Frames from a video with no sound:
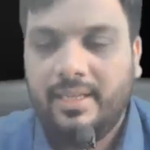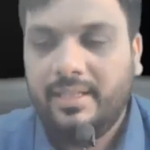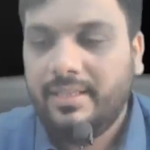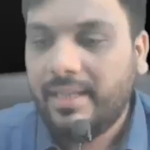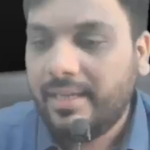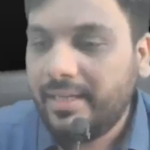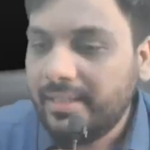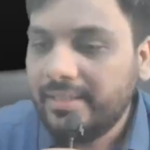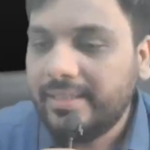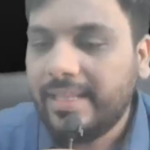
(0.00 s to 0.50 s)

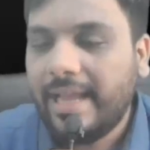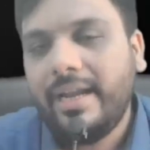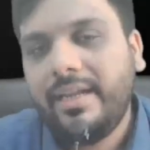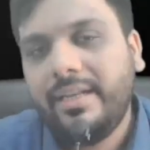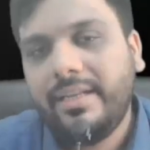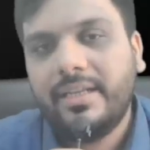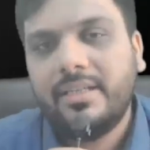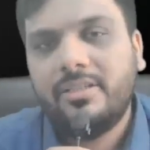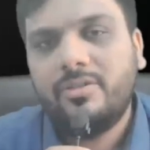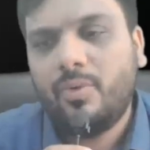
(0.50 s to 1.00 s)
Then in that
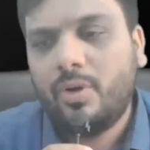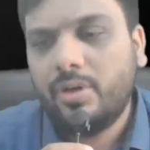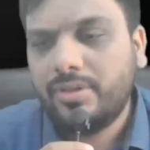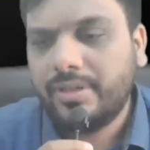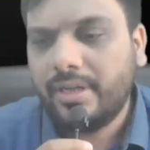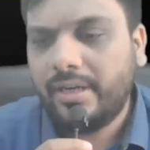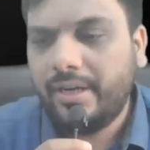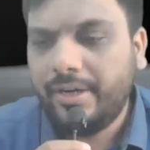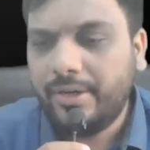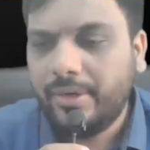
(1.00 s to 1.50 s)
case, what
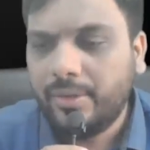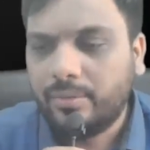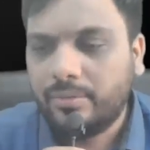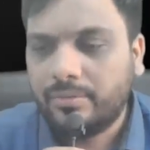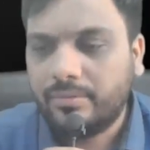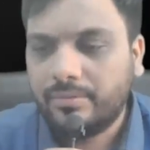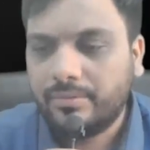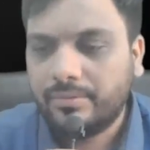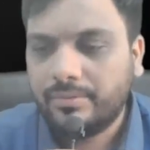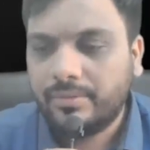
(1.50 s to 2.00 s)
shall I do?
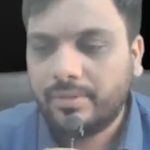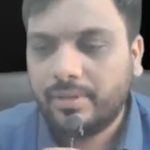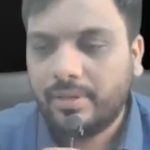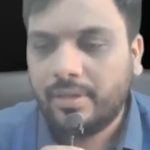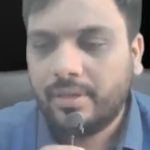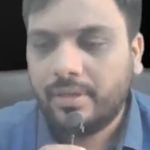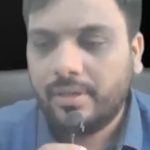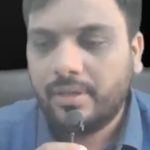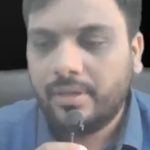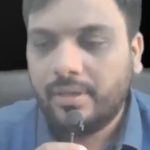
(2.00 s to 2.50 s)

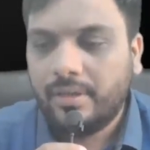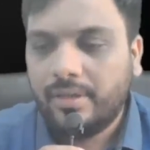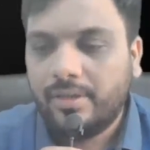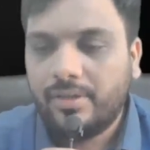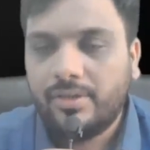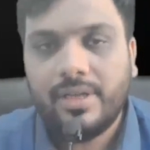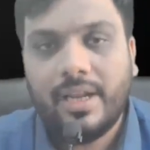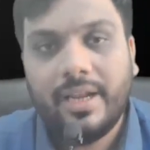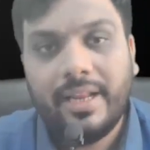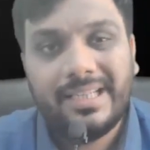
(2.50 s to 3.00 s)

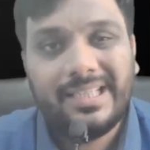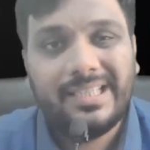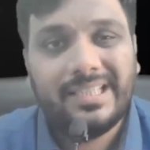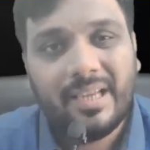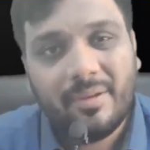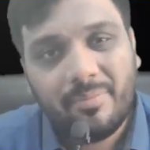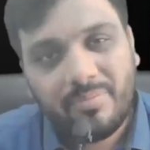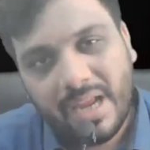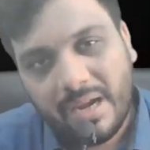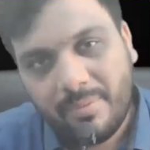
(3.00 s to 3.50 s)
Shall I
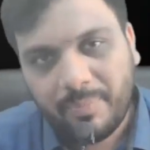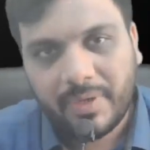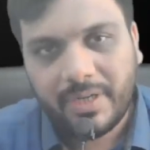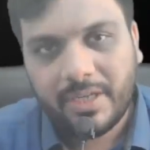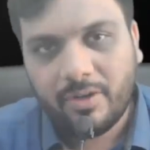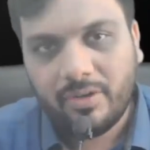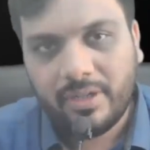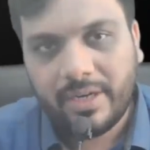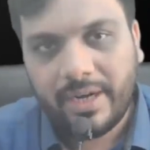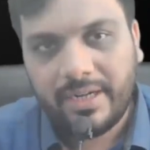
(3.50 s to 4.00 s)
skip that
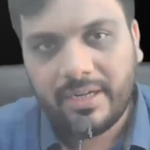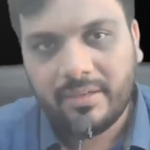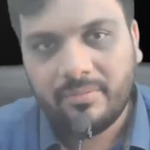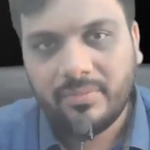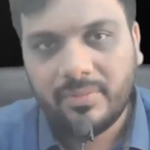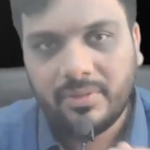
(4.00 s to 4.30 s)
particular item?